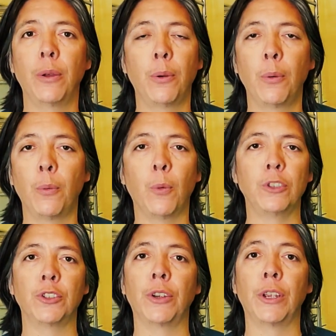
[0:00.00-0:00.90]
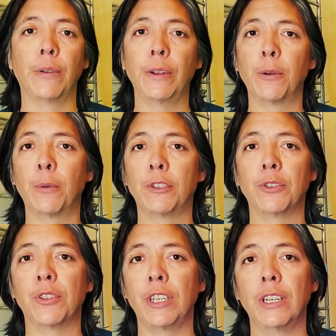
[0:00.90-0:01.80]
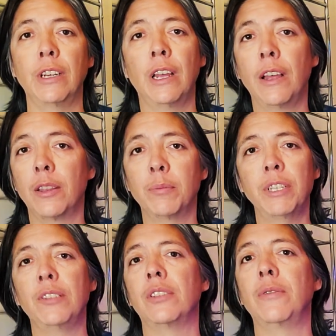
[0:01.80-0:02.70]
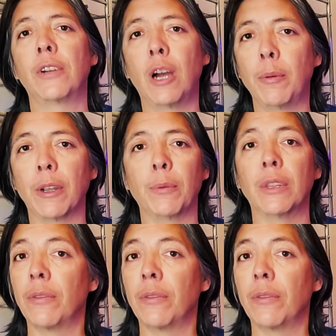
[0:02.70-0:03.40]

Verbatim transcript: what you're hearing or what you're seeing, then please leave a comment. I would